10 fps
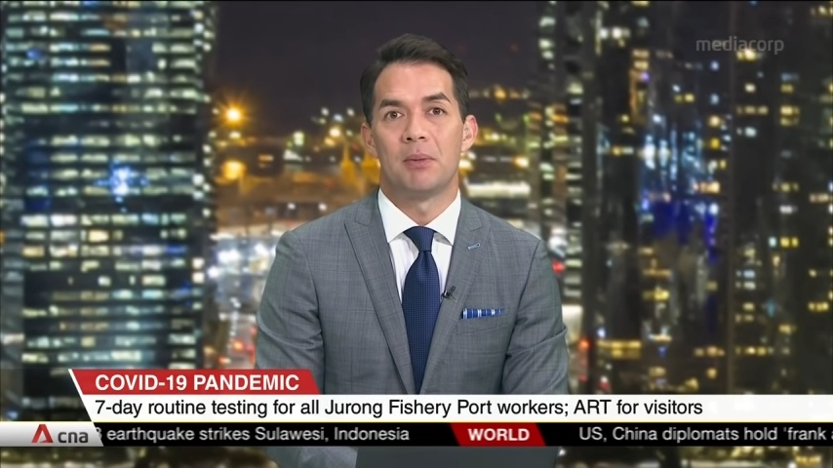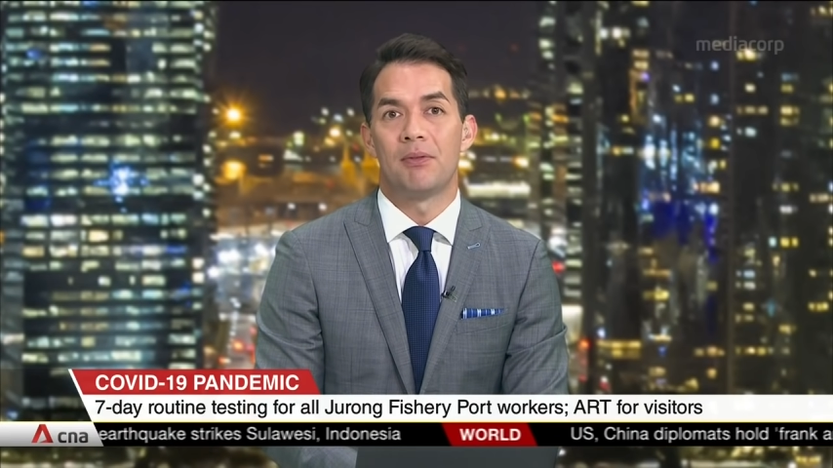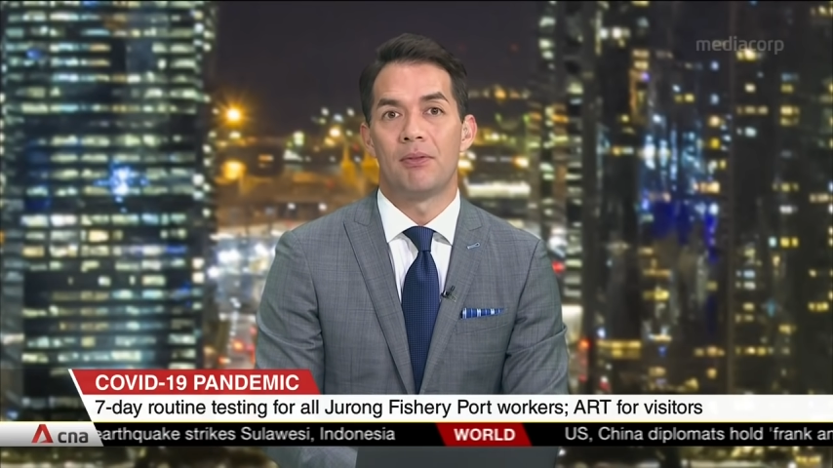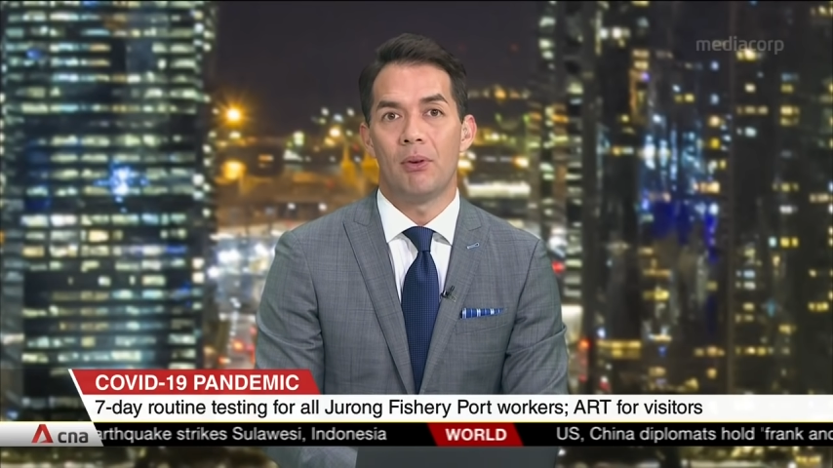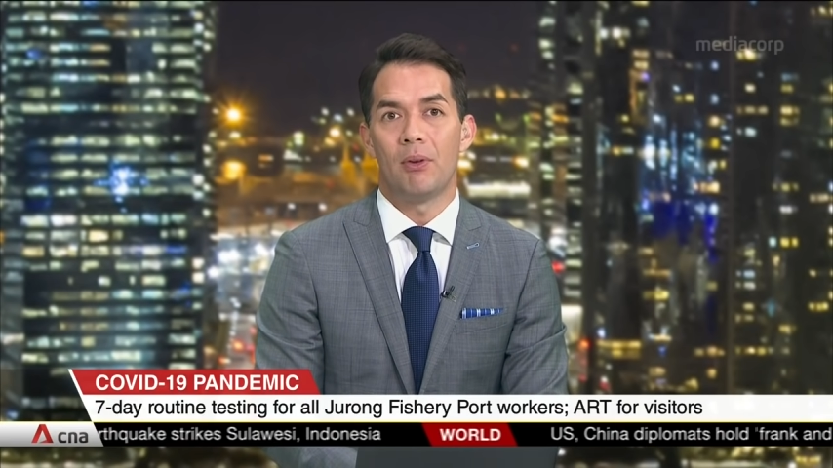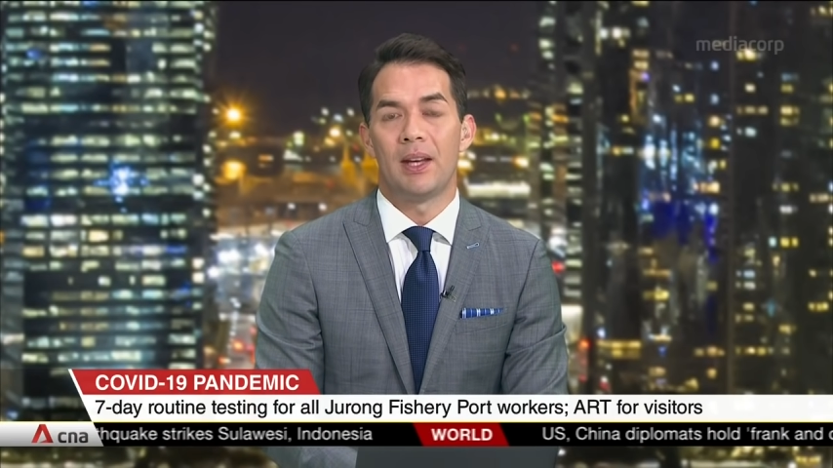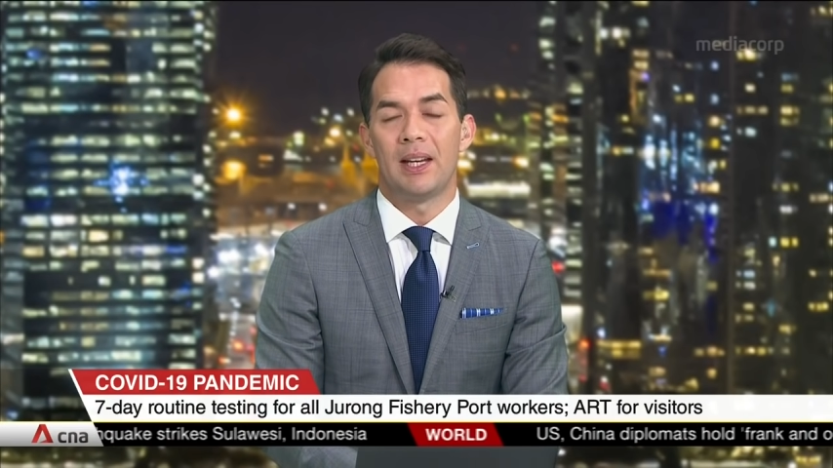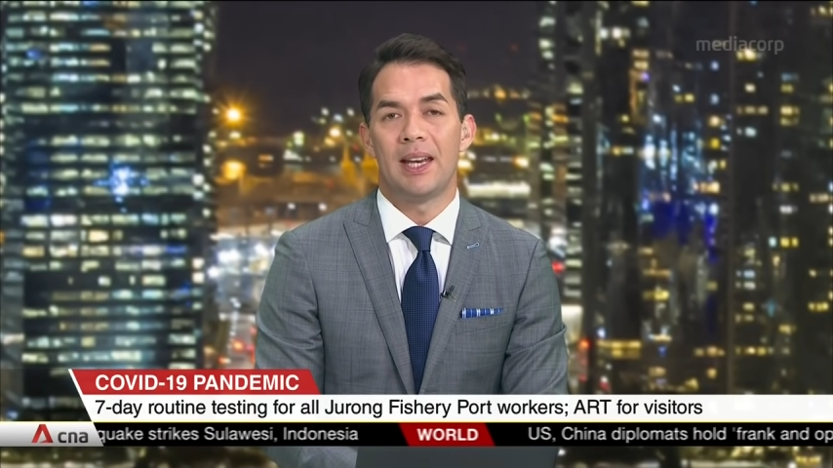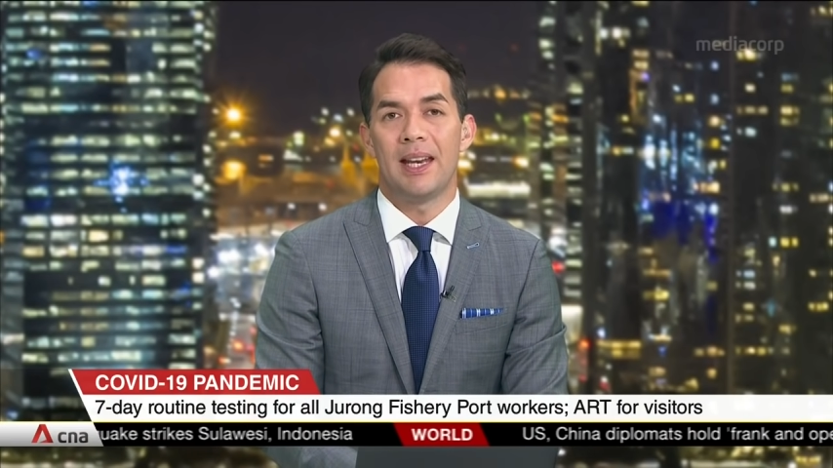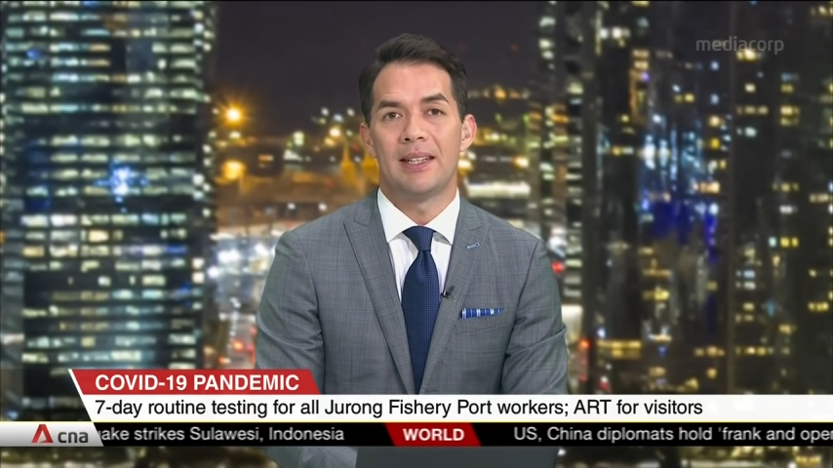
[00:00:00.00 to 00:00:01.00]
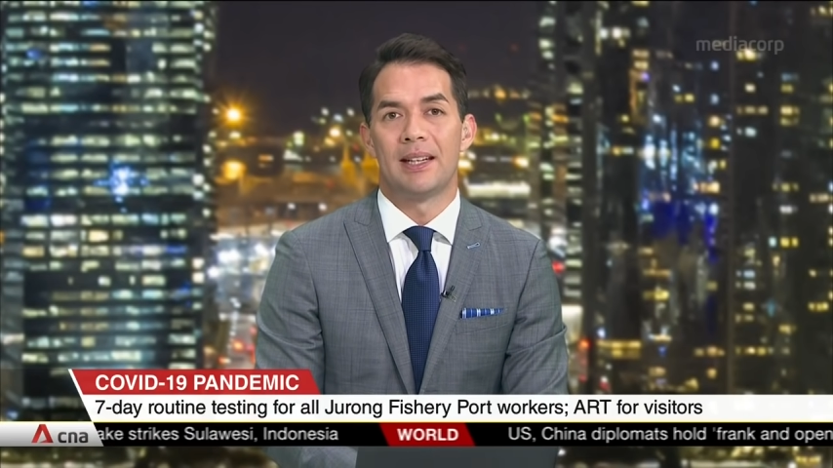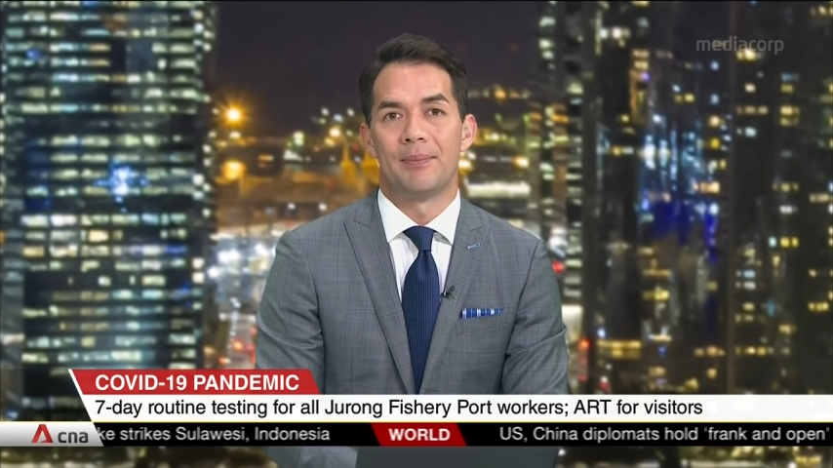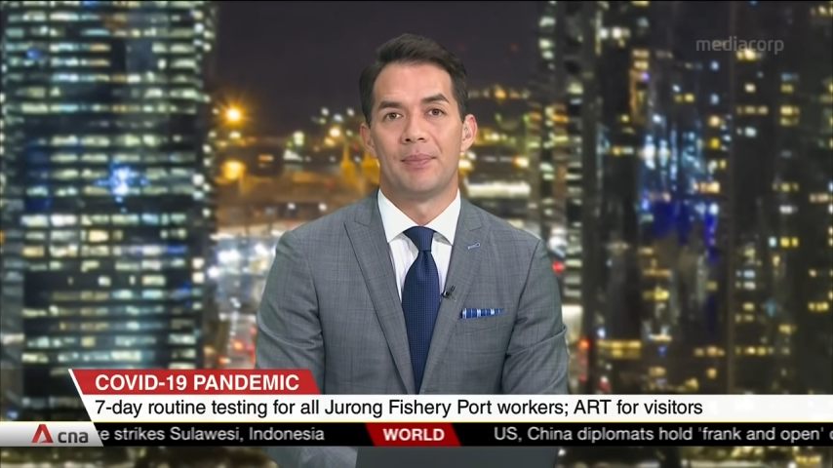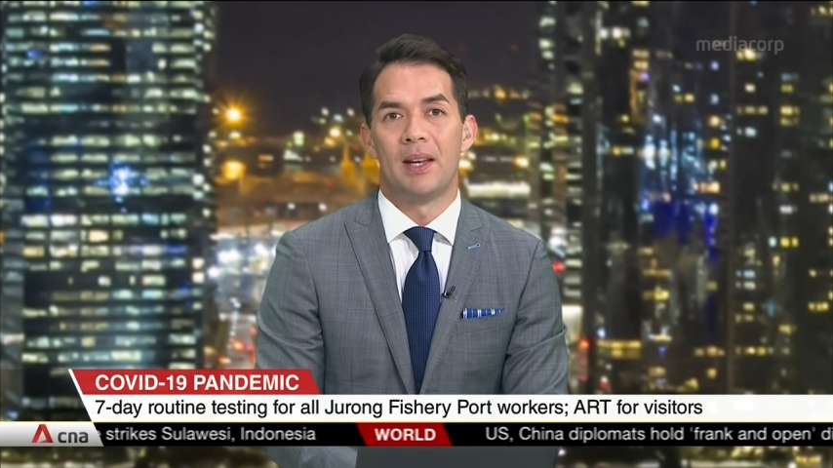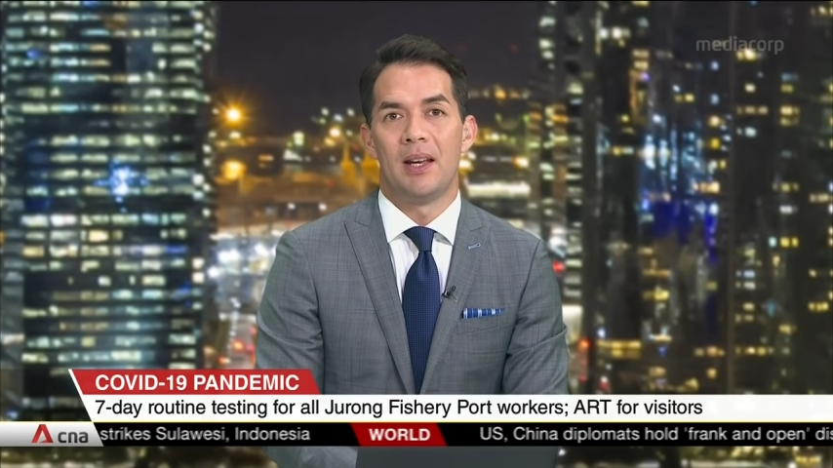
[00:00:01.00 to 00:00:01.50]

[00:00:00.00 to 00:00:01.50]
before they can enter.